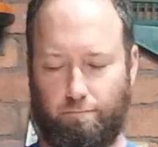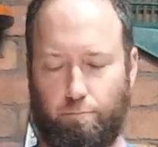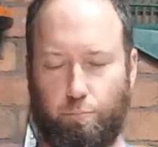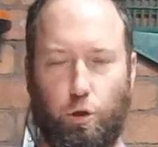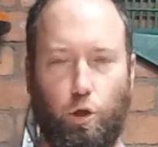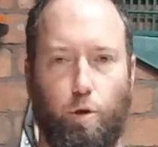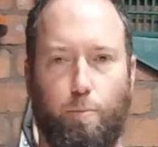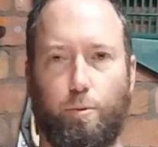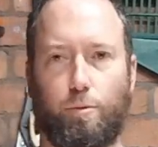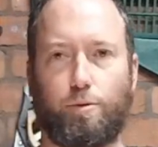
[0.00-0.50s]

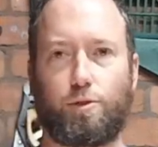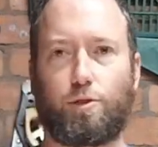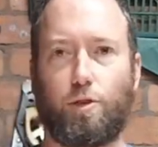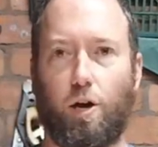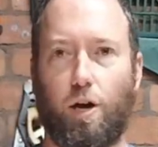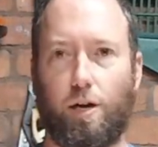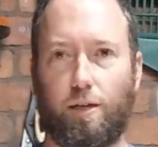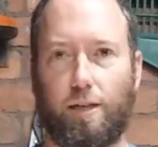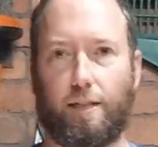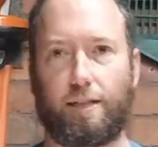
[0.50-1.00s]
blurple
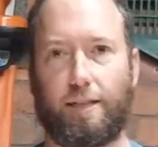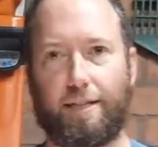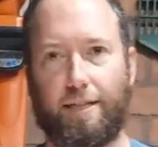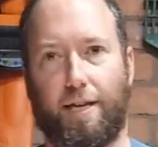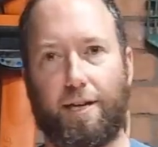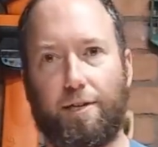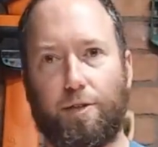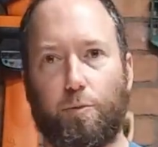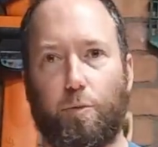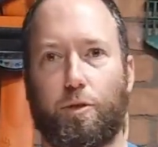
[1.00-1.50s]
style
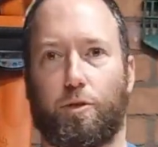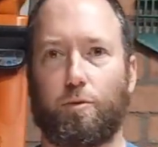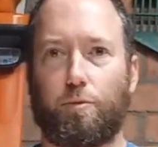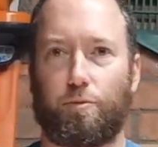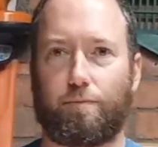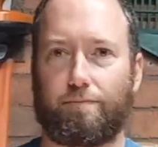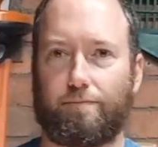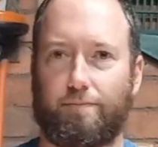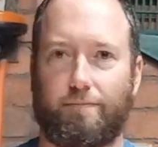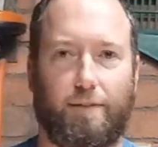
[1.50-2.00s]
LEDs which
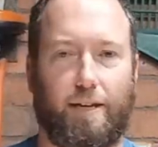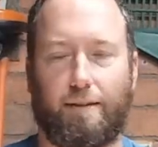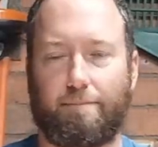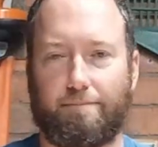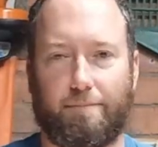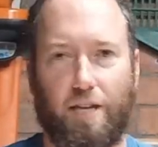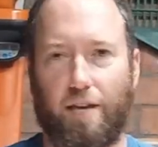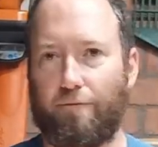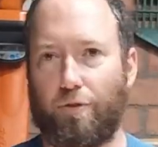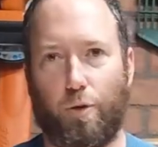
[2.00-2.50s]
will
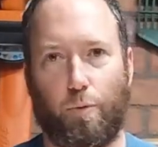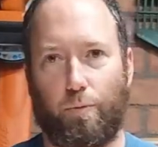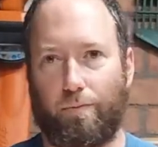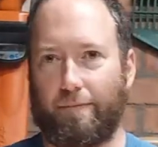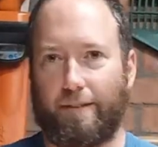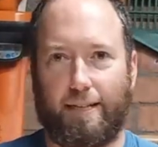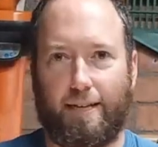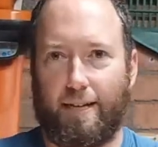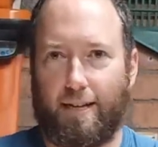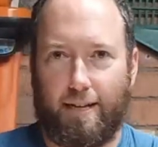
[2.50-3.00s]
give you
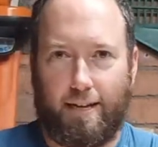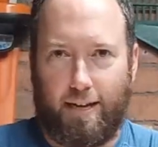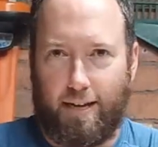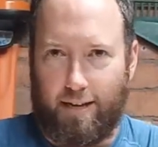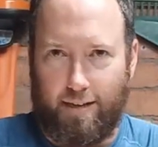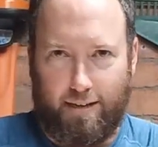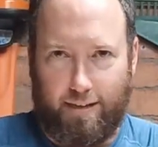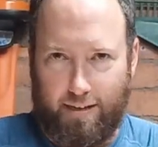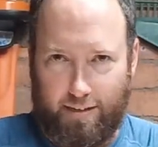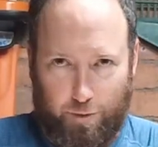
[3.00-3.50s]

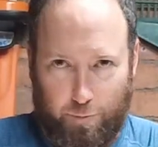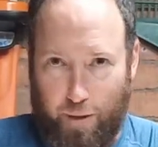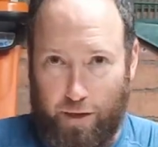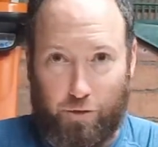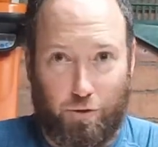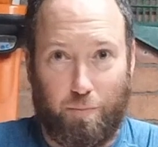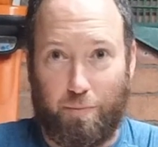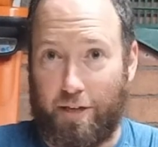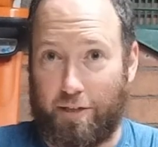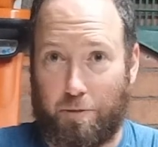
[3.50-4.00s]
a
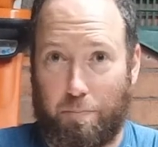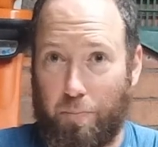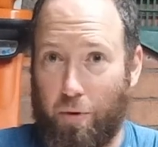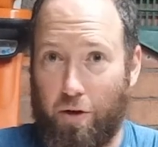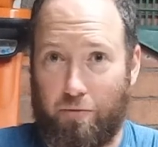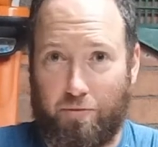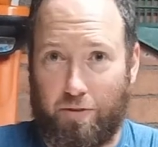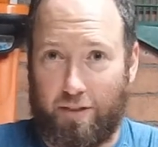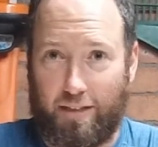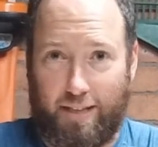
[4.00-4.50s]
spectrum that's
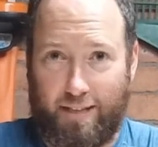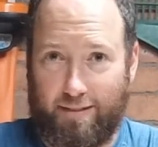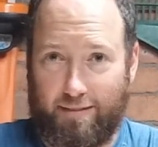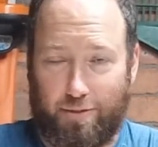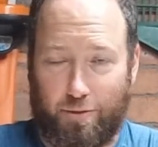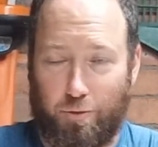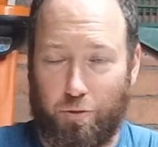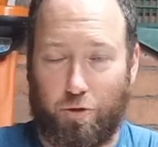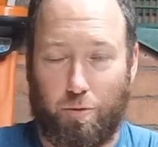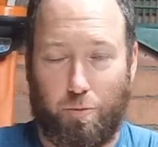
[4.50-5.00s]
perfectly
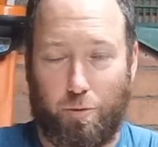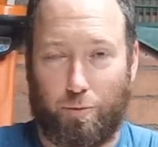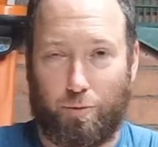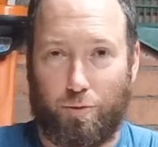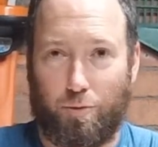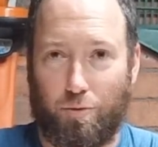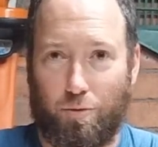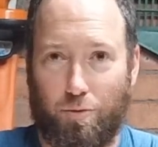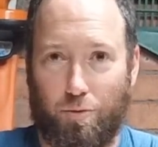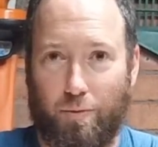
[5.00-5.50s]
suitable
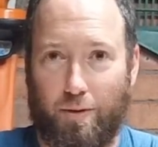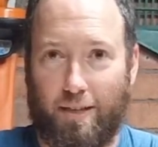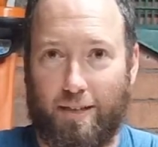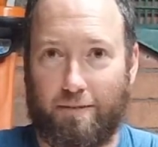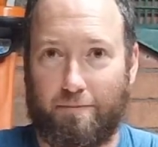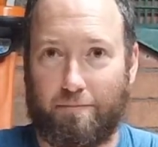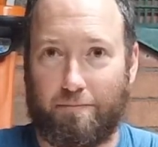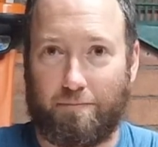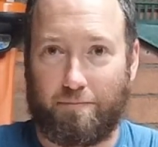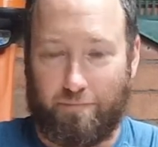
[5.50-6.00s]
to
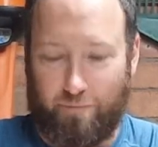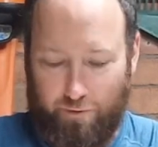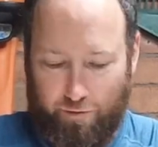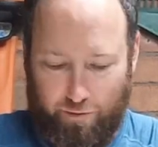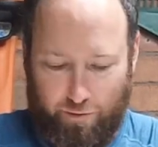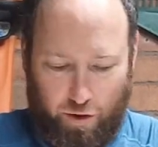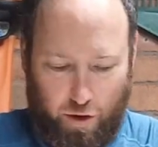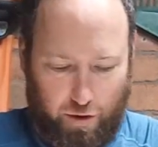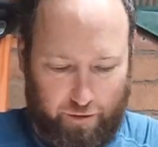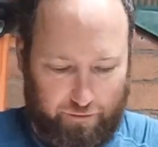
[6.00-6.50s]

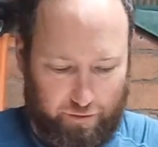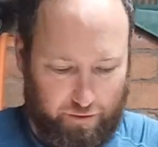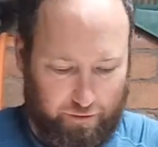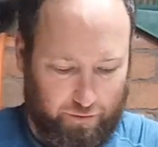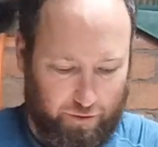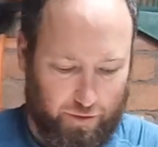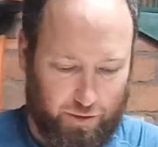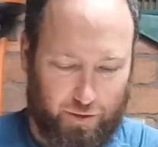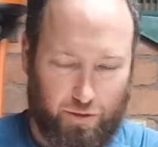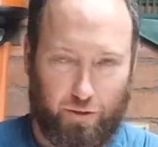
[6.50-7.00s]
grow for the
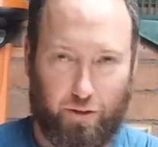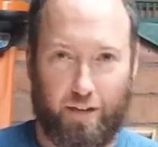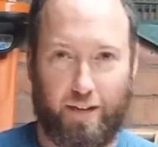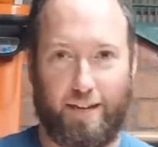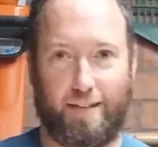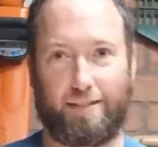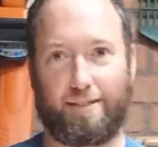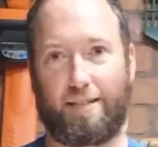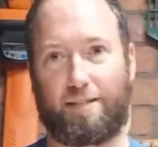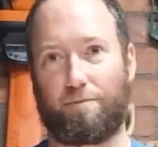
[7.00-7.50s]
first 30
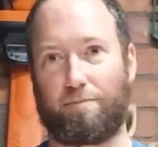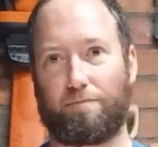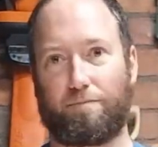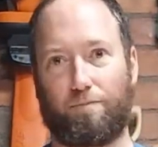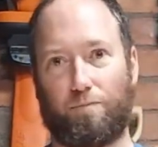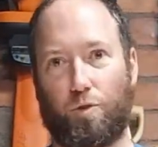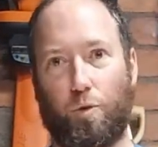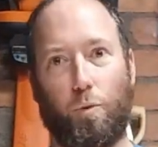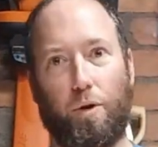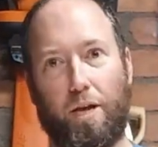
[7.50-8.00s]
days. And
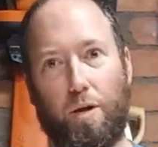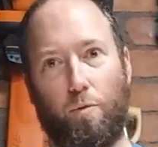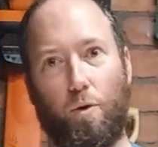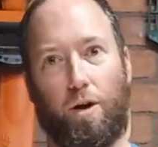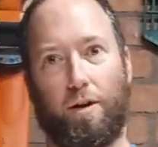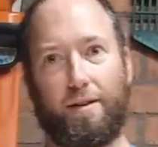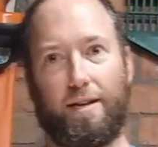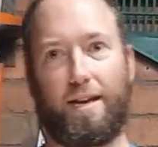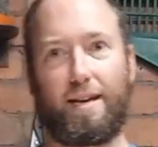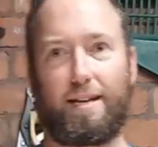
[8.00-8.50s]
20
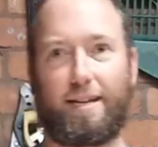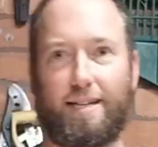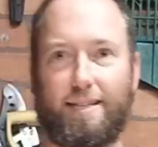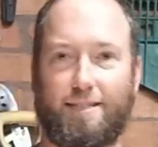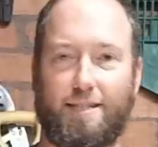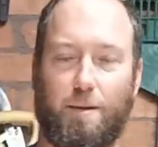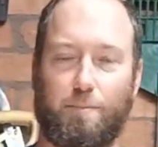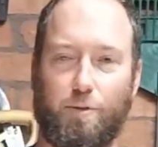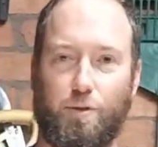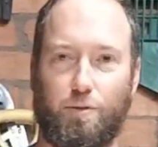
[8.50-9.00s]
watt
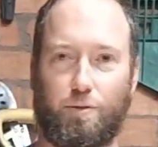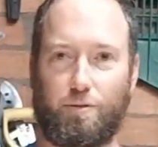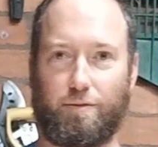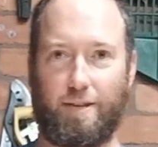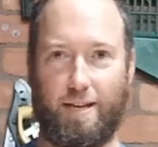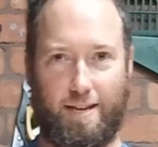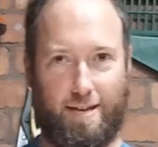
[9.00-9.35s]
consumption,